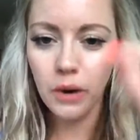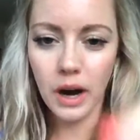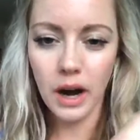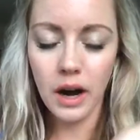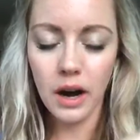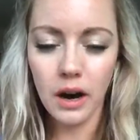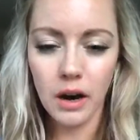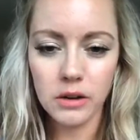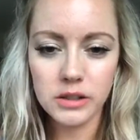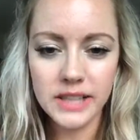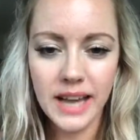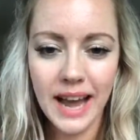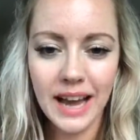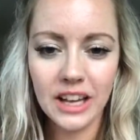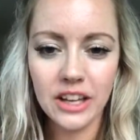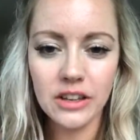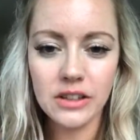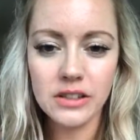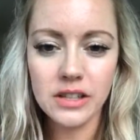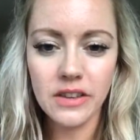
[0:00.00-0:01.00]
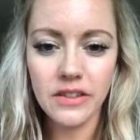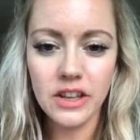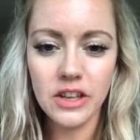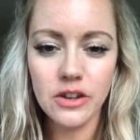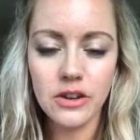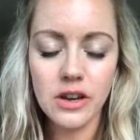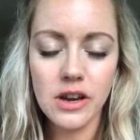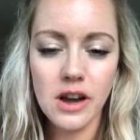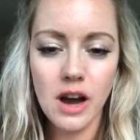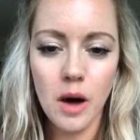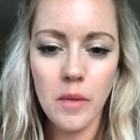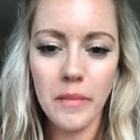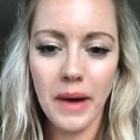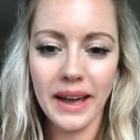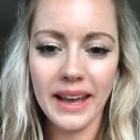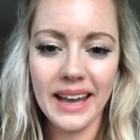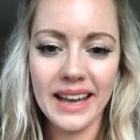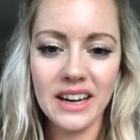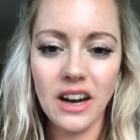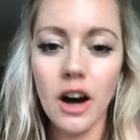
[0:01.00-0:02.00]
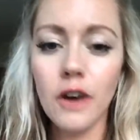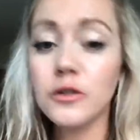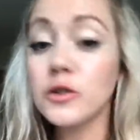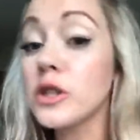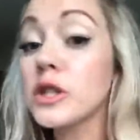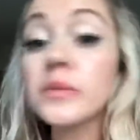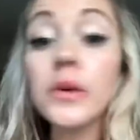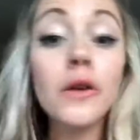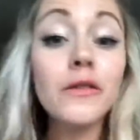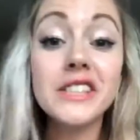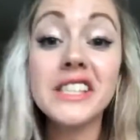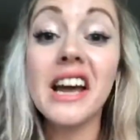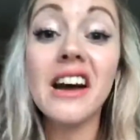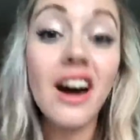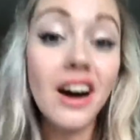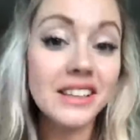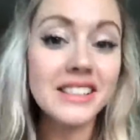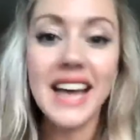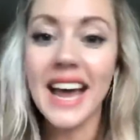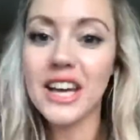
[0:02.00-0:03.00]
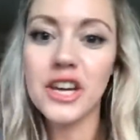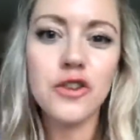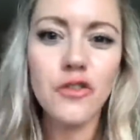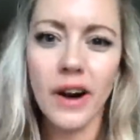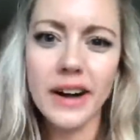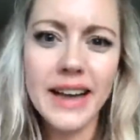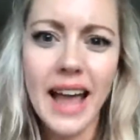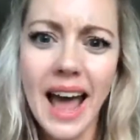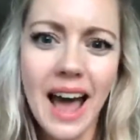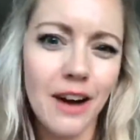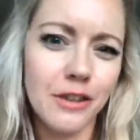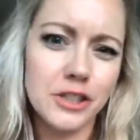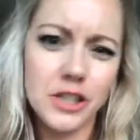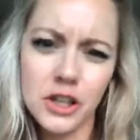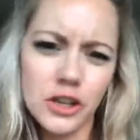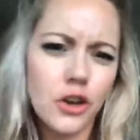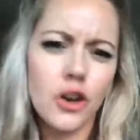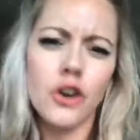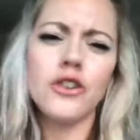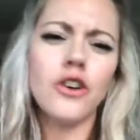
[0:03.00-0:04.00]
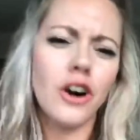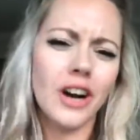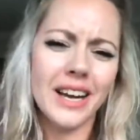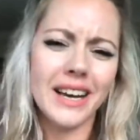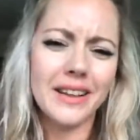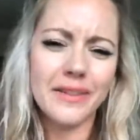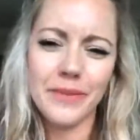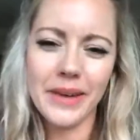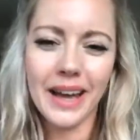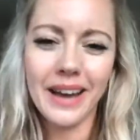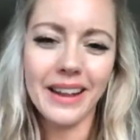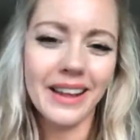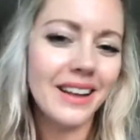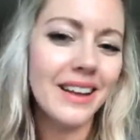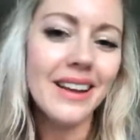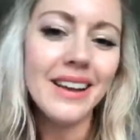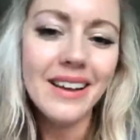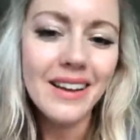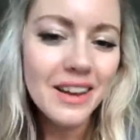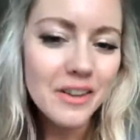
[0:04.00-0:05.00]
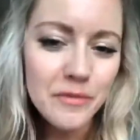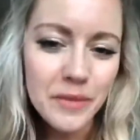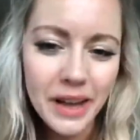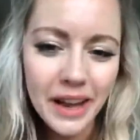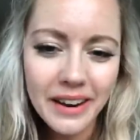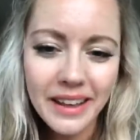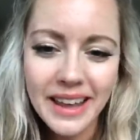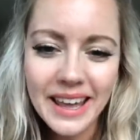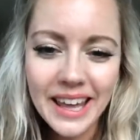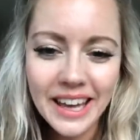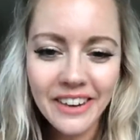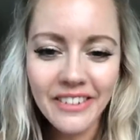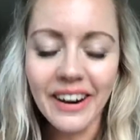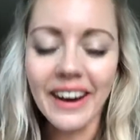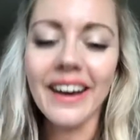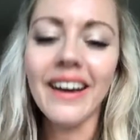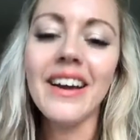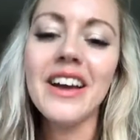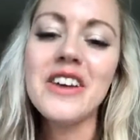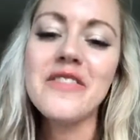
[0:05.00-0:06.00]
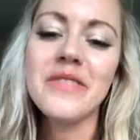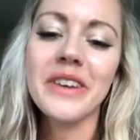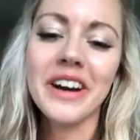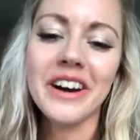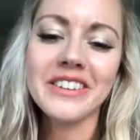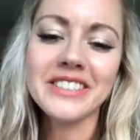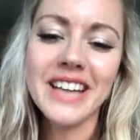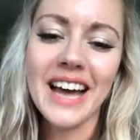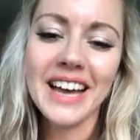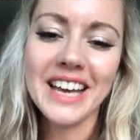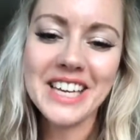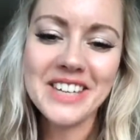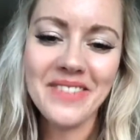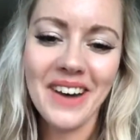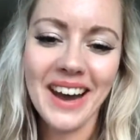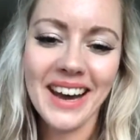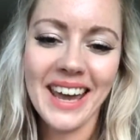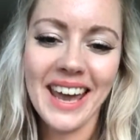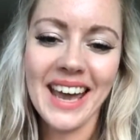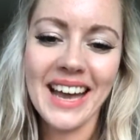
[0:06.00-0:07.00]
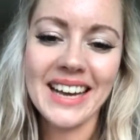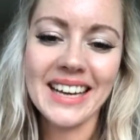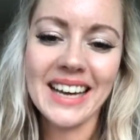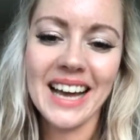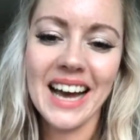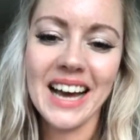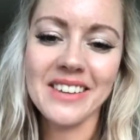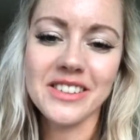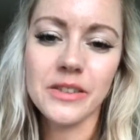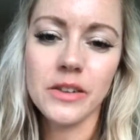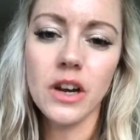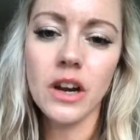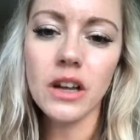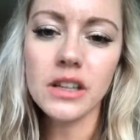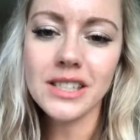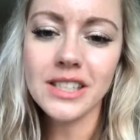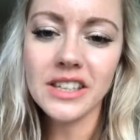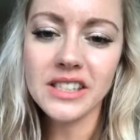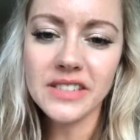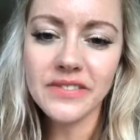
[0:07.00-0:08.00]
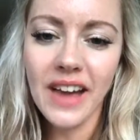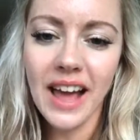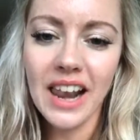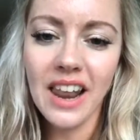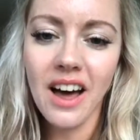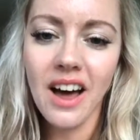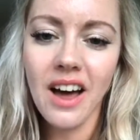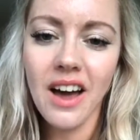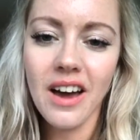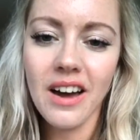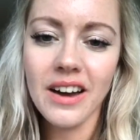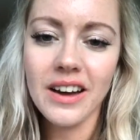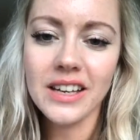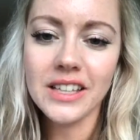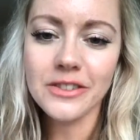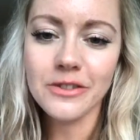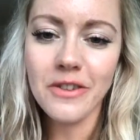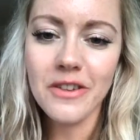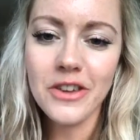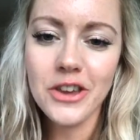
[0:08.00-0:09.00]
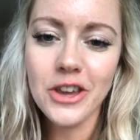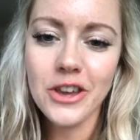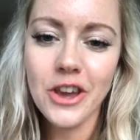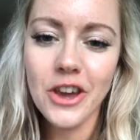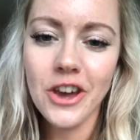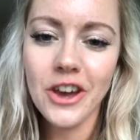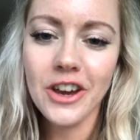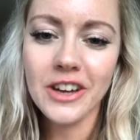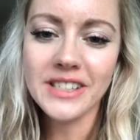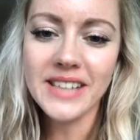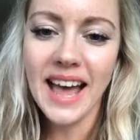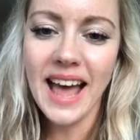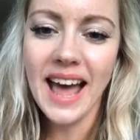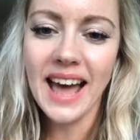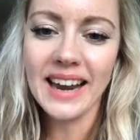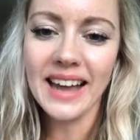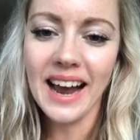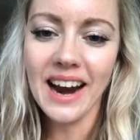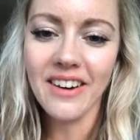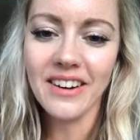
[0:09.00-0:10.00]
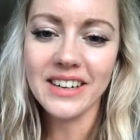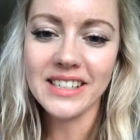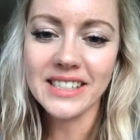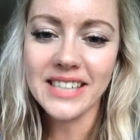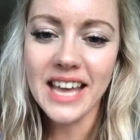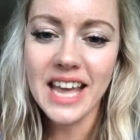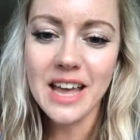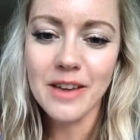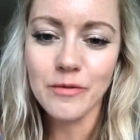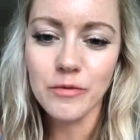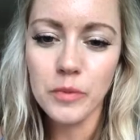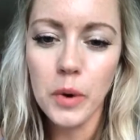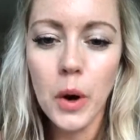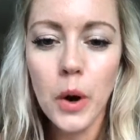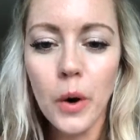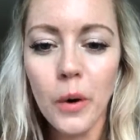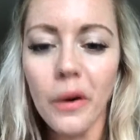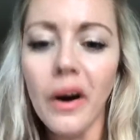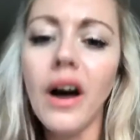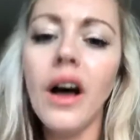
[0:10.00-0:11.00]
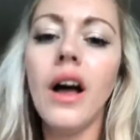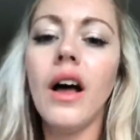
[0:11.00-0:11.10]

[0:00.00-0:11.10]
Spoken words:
I'll tag you so that you can come back in afterwards. But obviously I can't tag you right now, so you're not going to be able to hear it. But I'll tag you back in. So we've got lots and lots of hellos from Hugh, Dan, Aaron, Tim, Paul,